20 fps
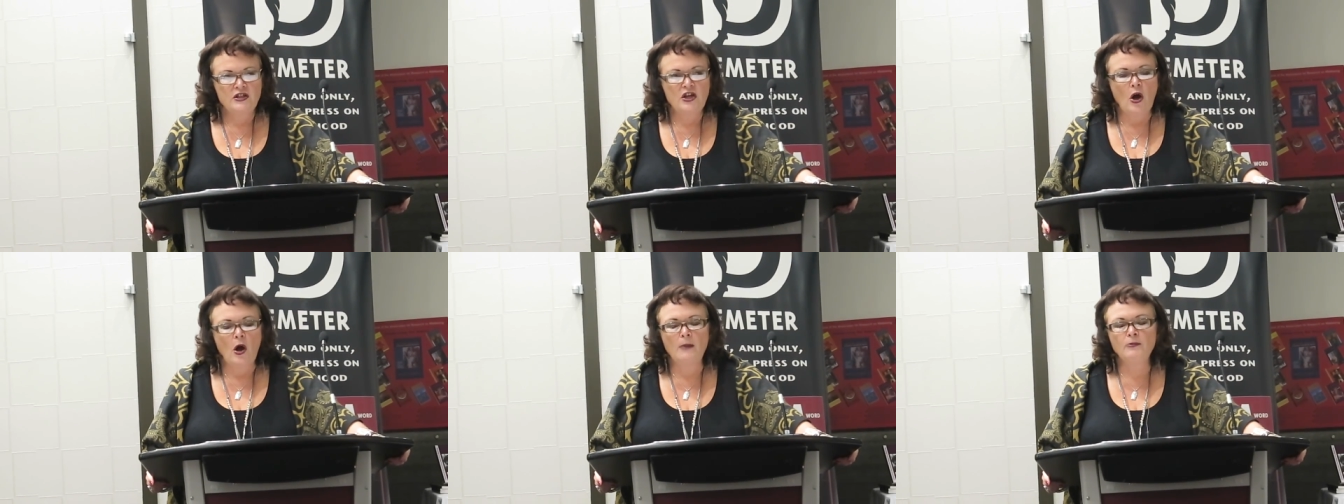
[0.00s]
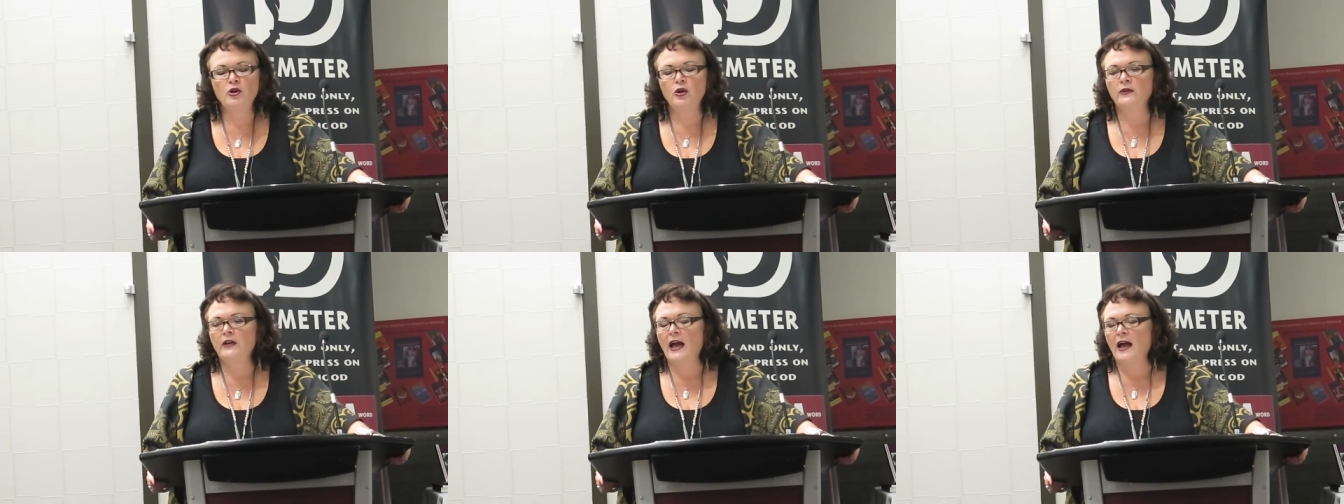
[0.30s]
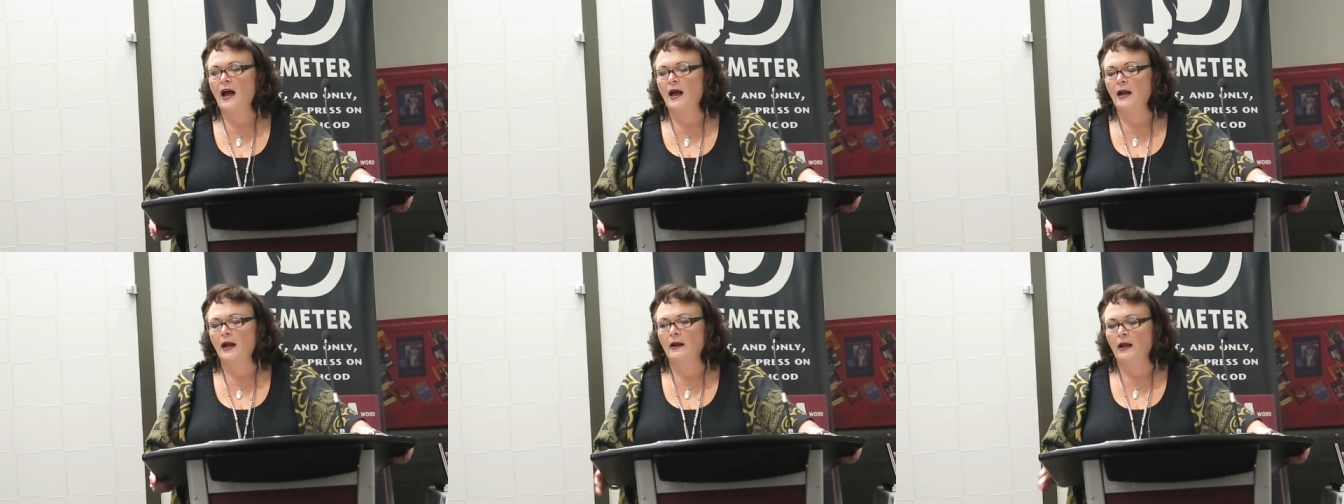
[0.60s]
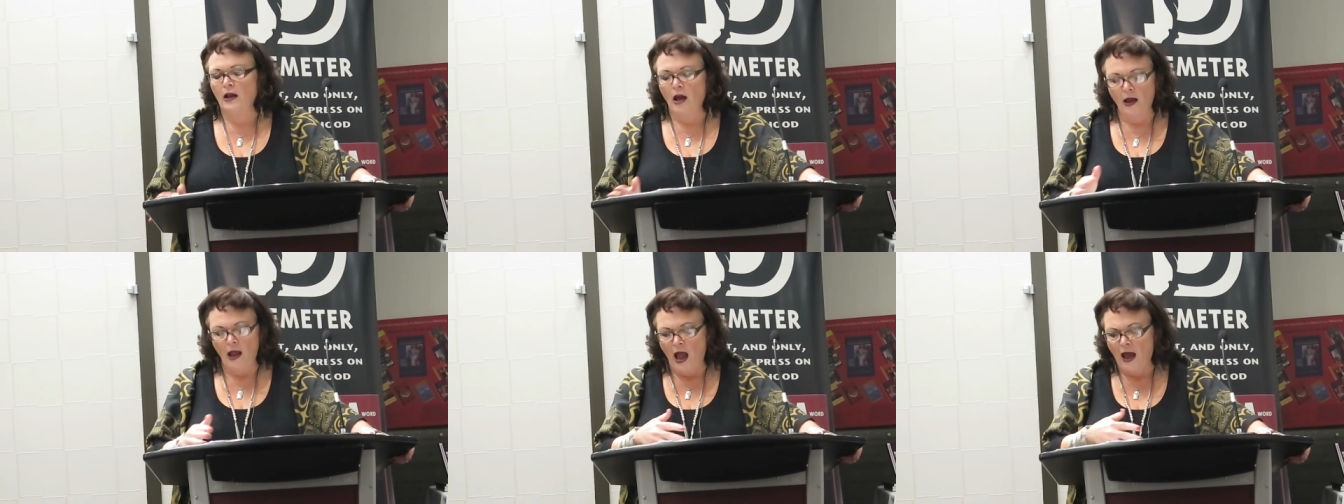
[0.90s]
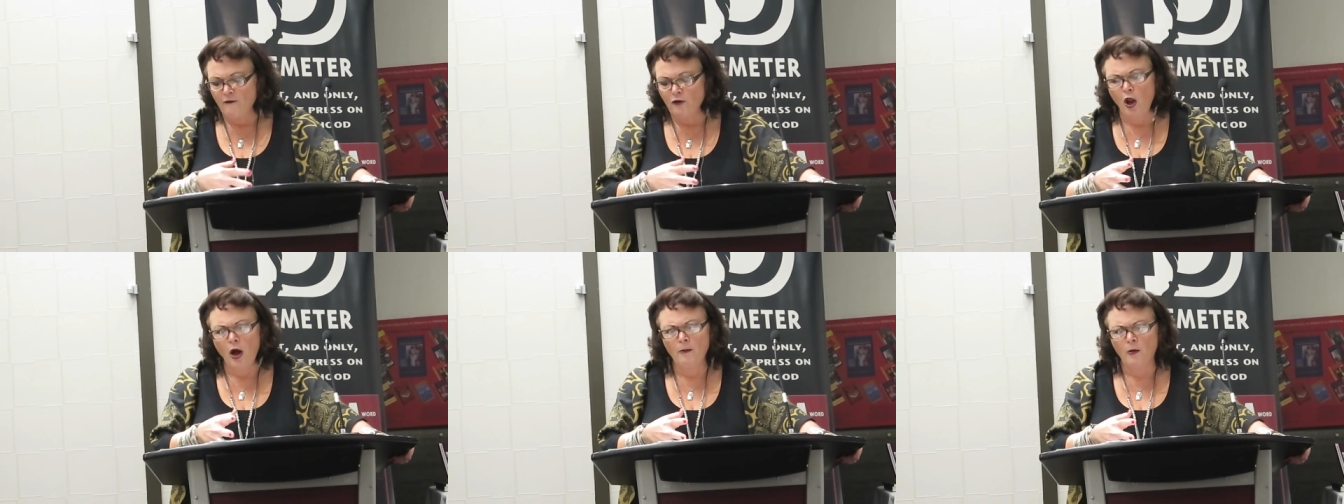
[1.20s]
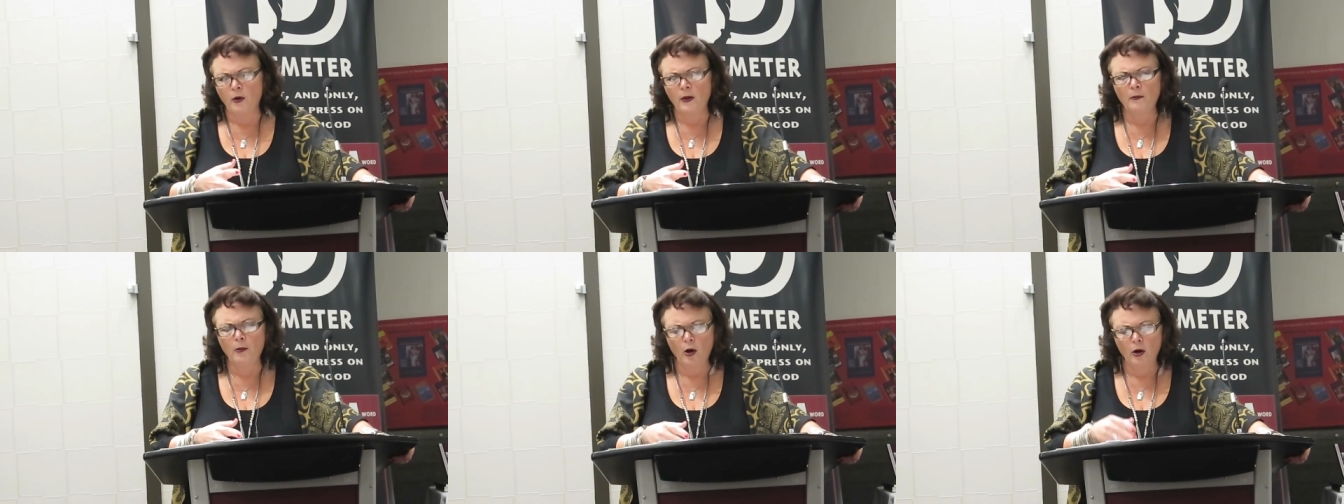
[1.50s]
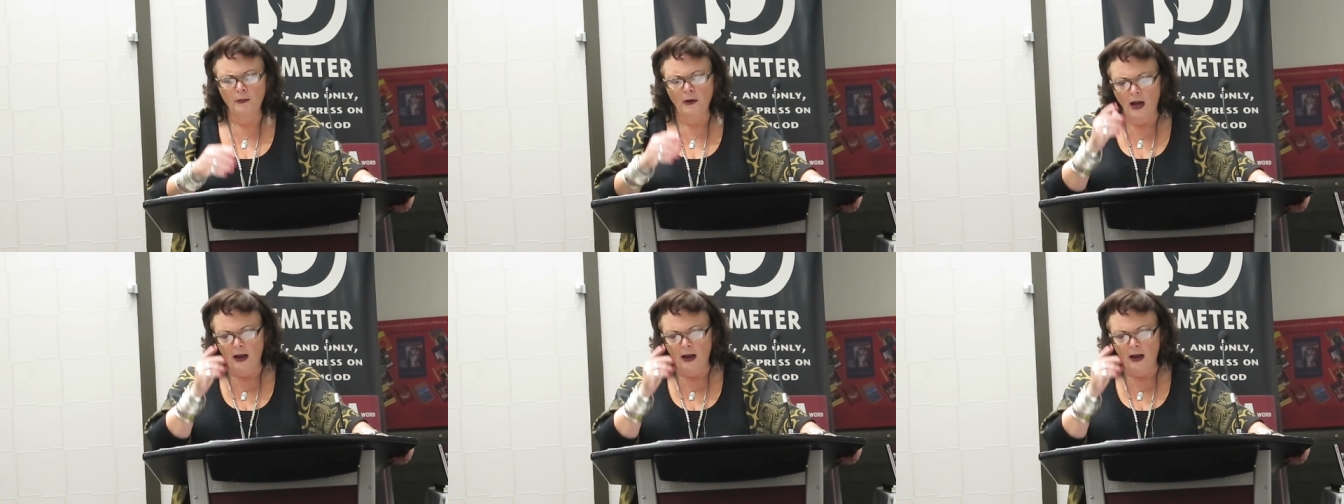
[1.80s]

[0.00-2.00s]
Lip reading: So I'm doing that, and I have a lot more in the book,